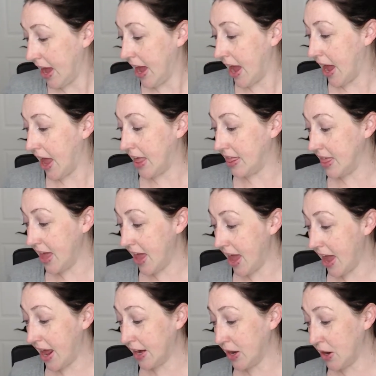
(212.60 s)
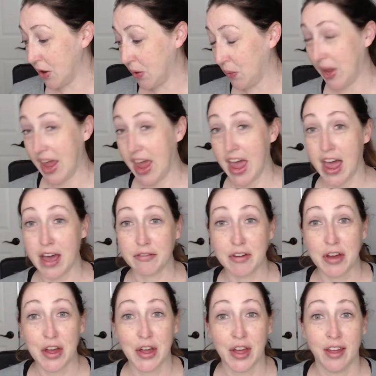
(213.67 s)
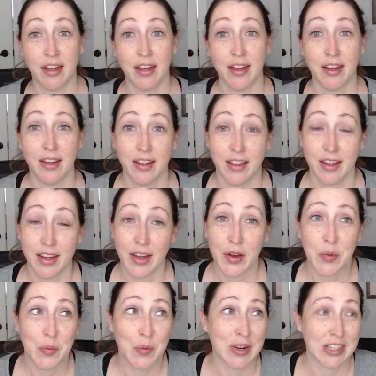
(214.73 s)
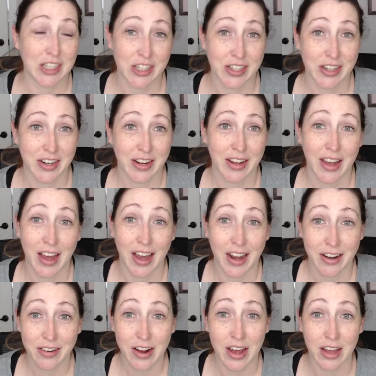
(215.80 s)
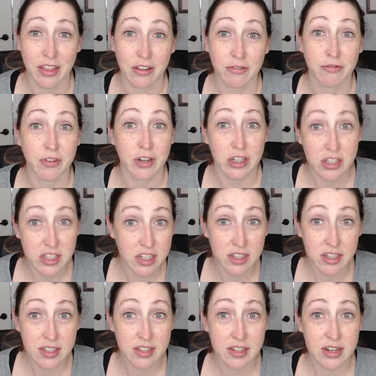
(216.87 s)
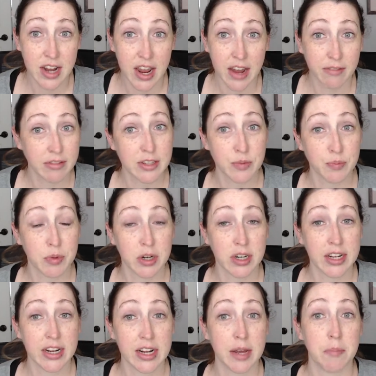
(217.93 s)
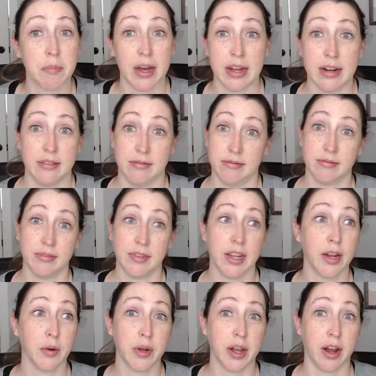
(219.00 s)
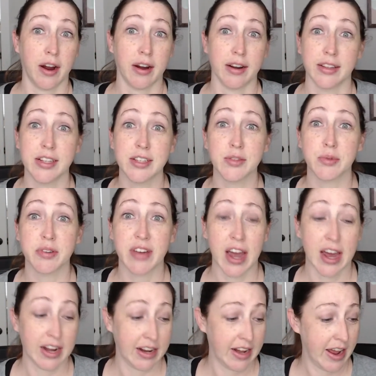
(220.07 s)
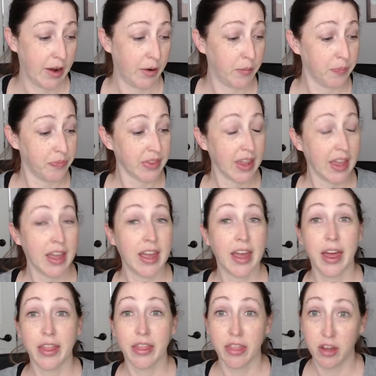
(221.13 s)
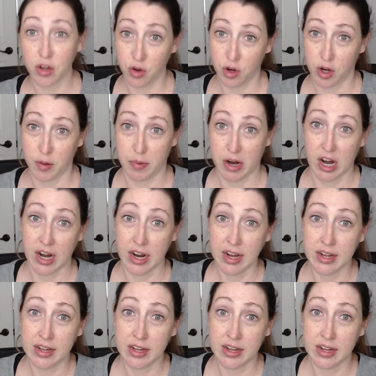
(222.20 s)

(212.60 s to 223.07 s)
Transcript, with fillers: And then we have, which I don't know how the first series didn't have this bird in it, but here we are. At least we've got it now. The kookaburra.